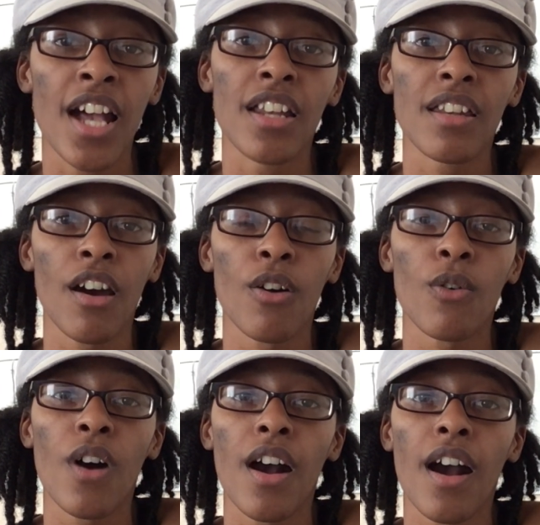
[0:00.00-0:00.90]

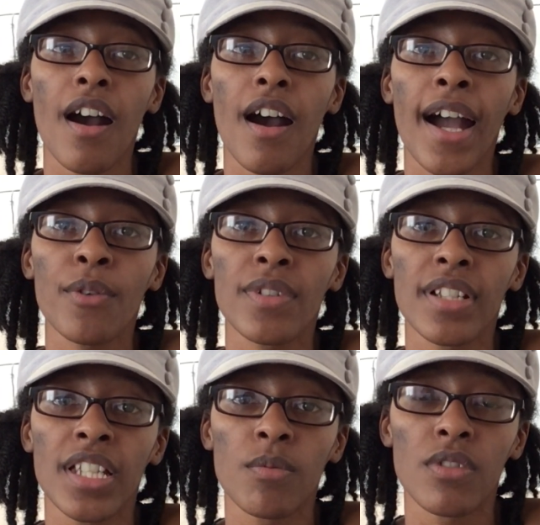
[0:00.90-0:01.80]
Now, I was
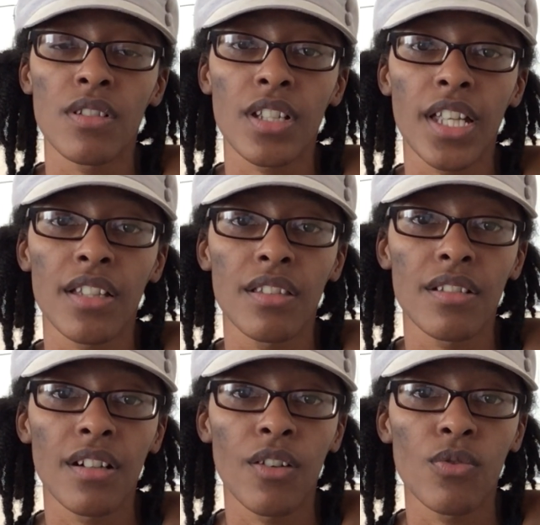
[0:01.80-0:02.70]
able to get
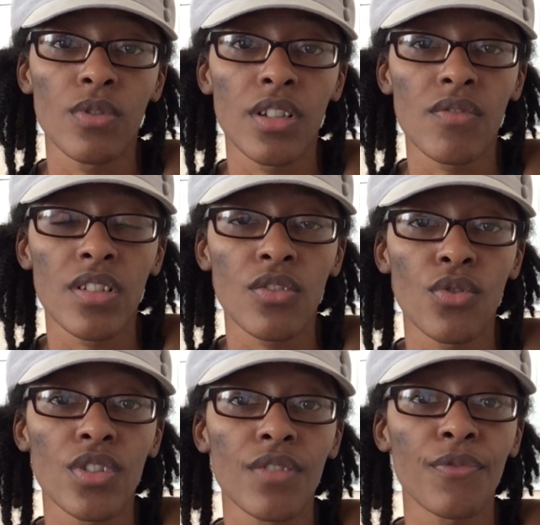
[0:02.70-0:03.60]
a hold of this
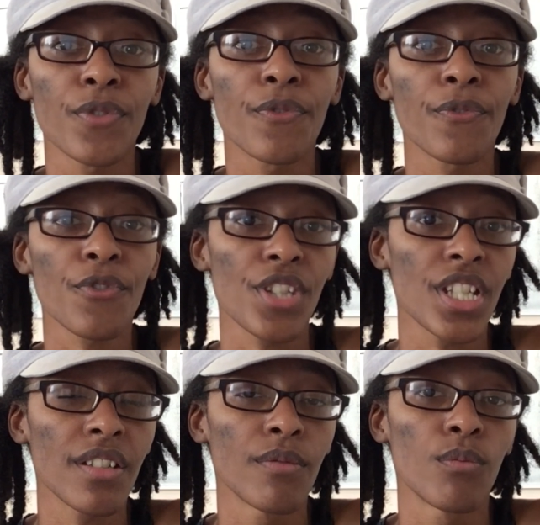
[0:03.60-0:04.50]
course for
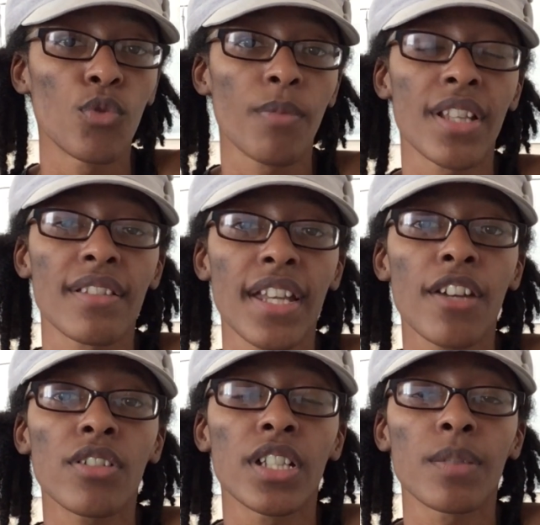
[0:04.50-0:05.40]
free
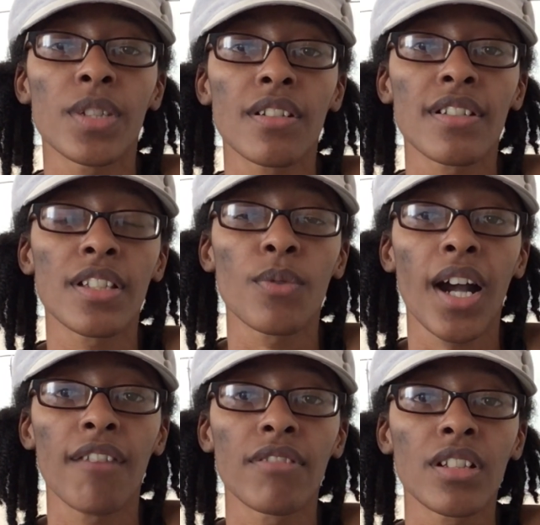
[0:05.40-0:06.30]
momentarily because they were
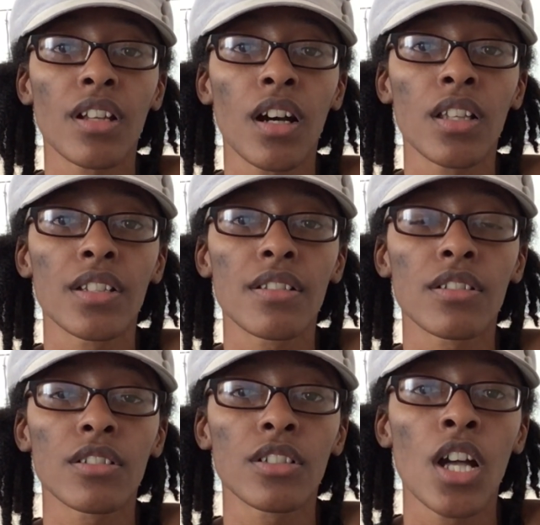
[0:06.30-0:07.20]
having a
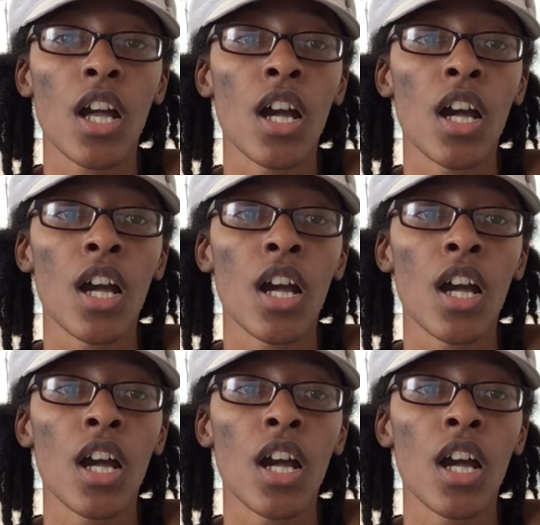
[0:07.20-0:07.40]
little